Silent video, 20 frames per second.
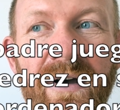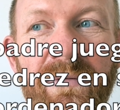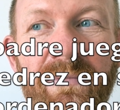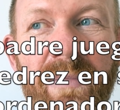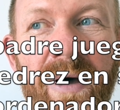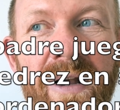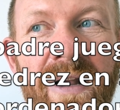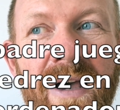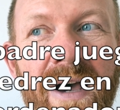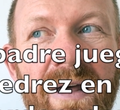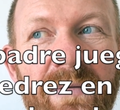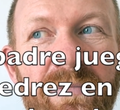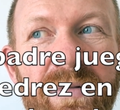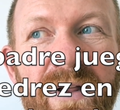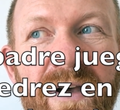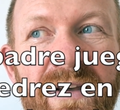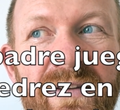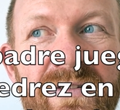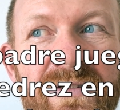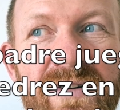My dad
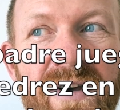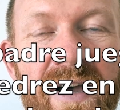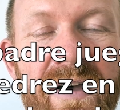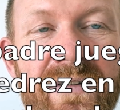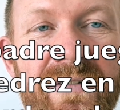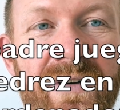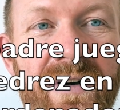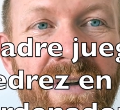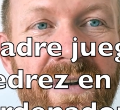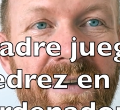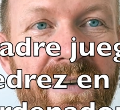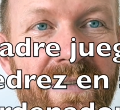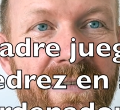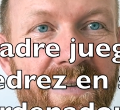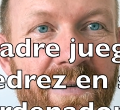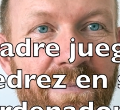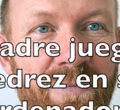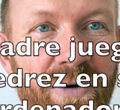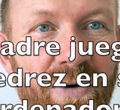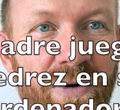plays chess on his
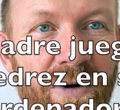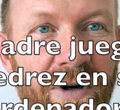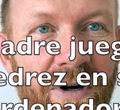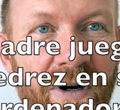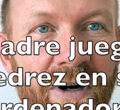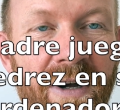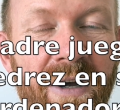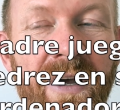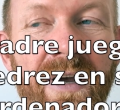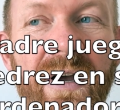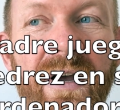computer.